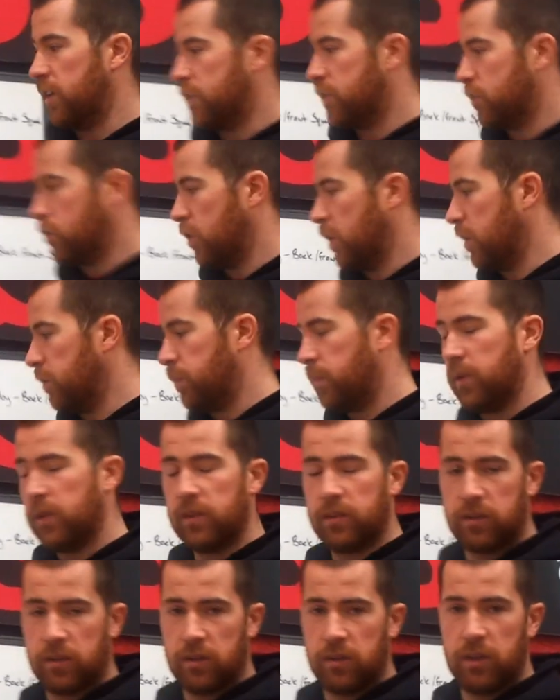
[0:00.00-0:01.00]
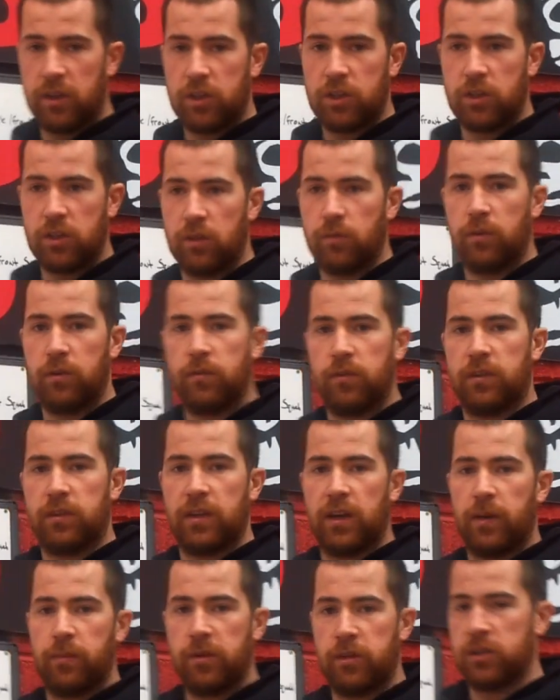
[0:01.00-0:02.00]
Strength builds conditioning, we've
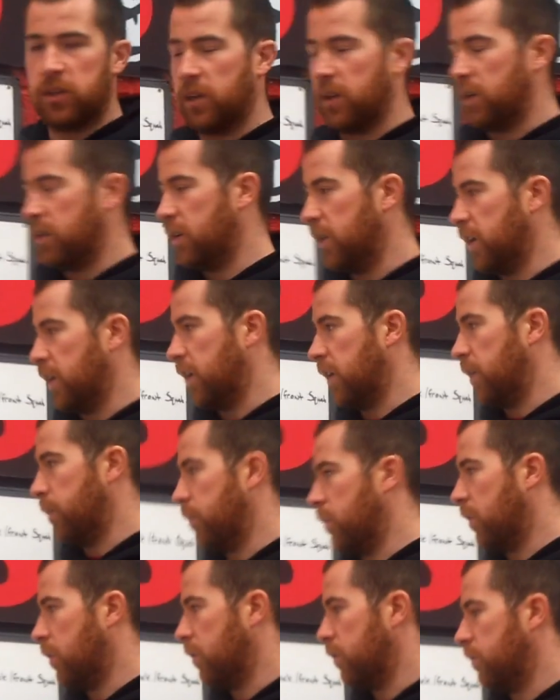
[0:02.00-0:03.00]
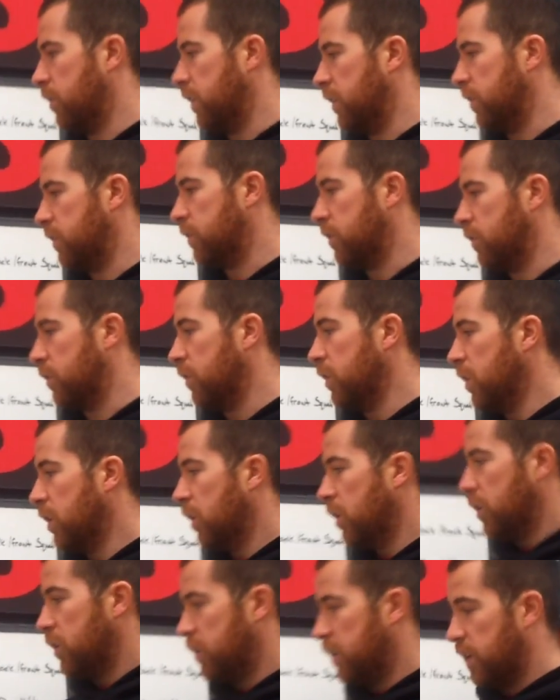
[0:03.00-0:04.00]
established that already. So
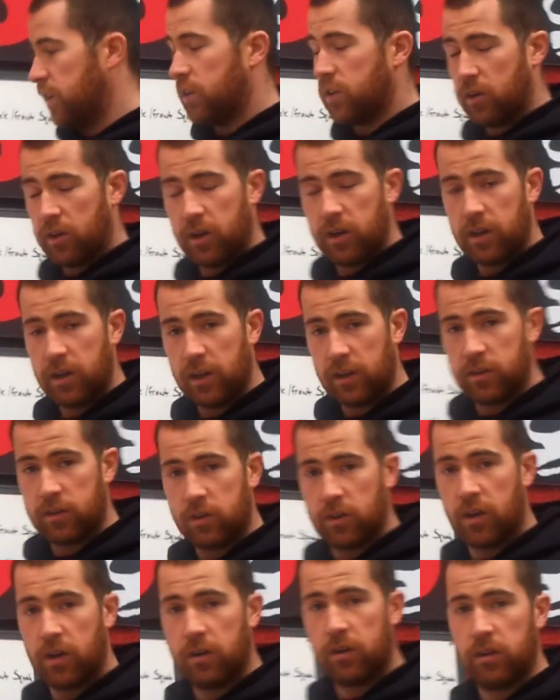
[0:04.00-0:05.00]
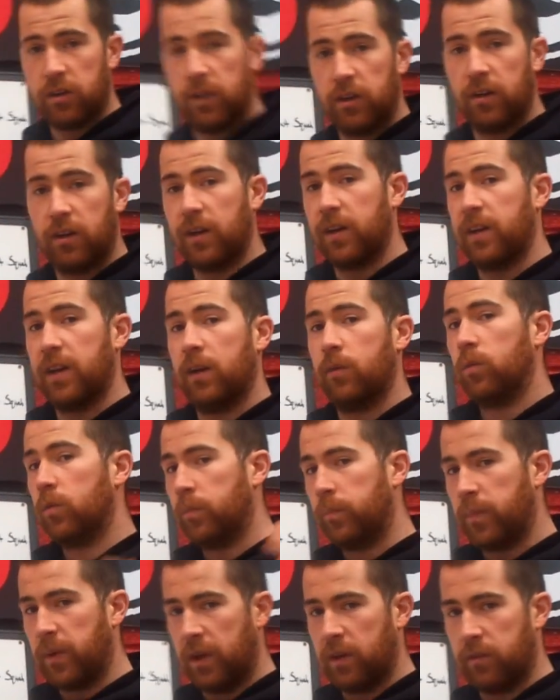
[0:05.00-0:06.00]
yes, you're going to get stronger here, and that will
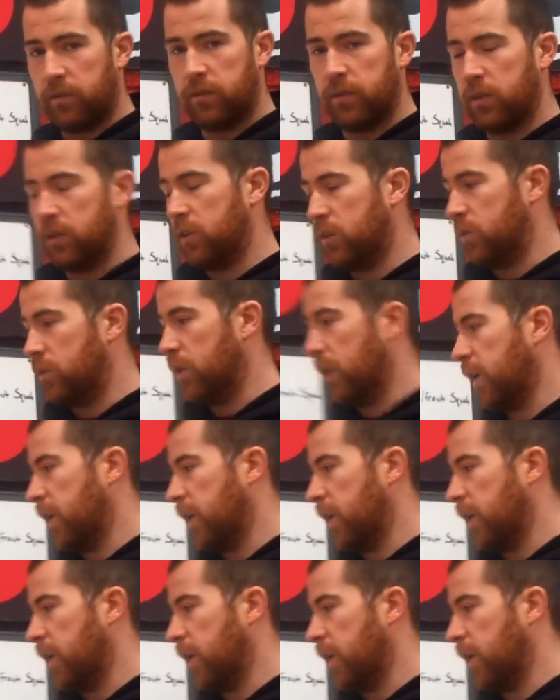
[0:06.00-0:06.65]
benefit you.